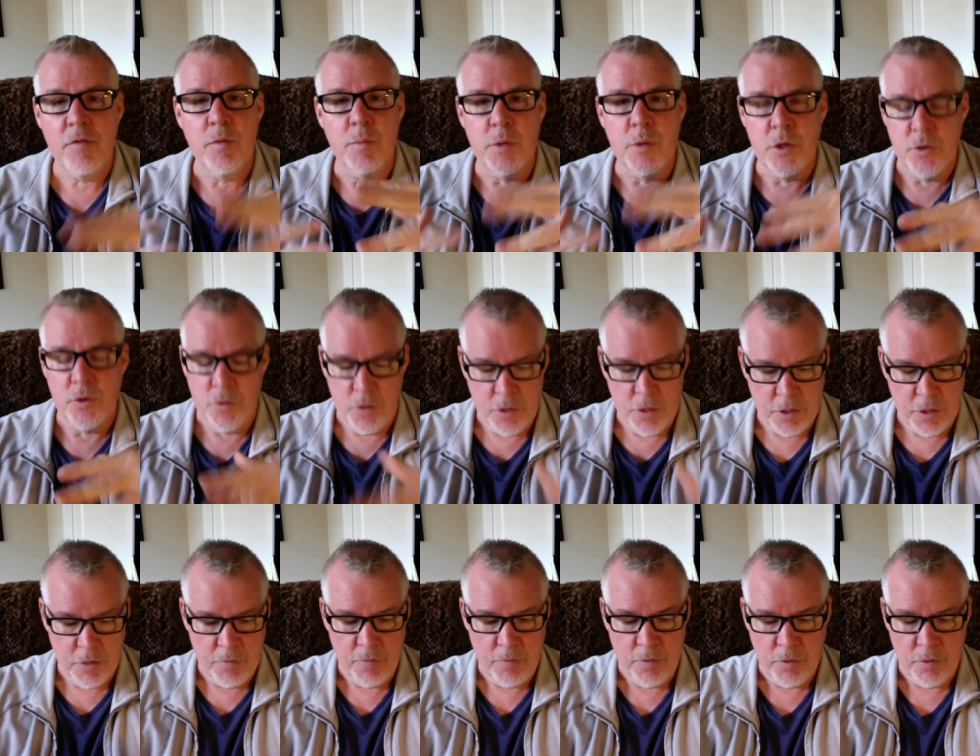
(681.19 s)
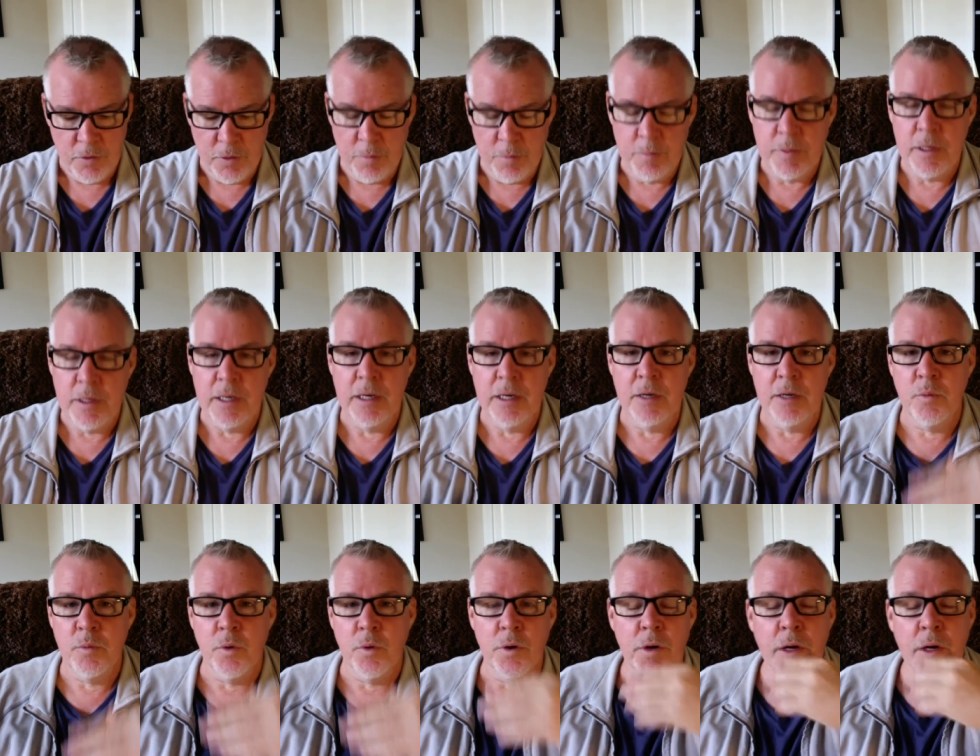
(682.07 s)
beauty of the completed
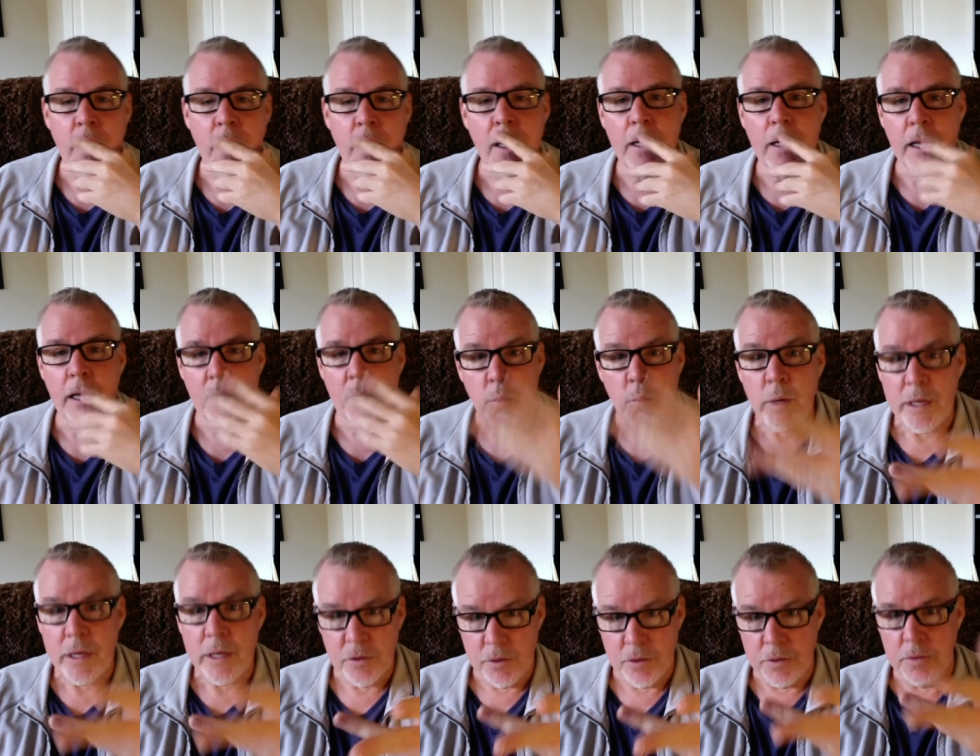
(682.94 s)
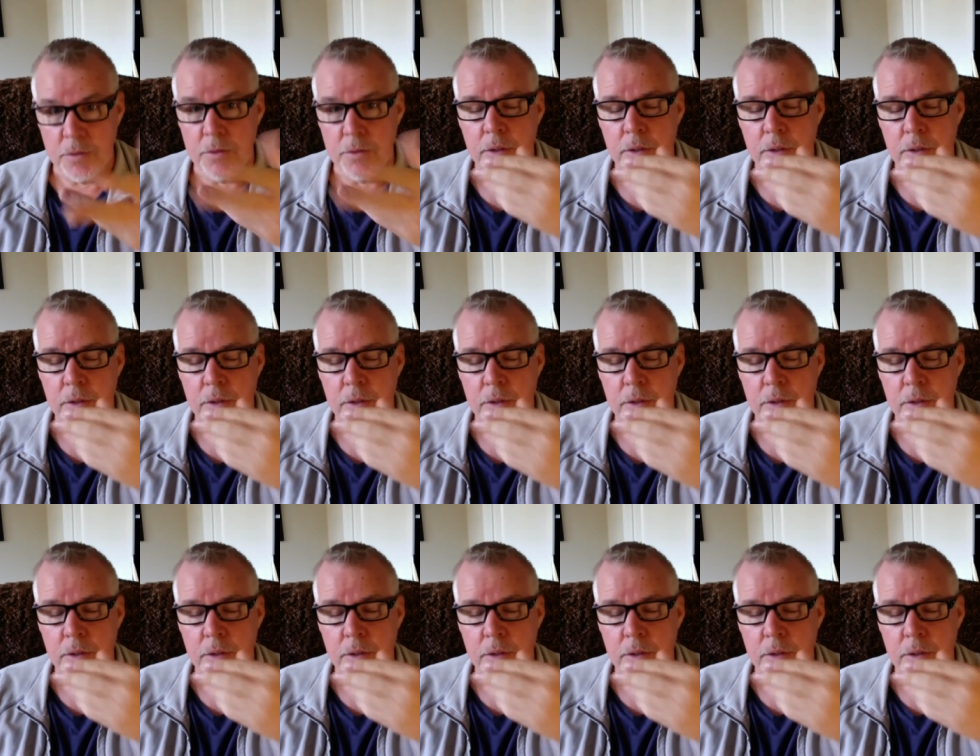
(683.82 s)
Word of God like we do.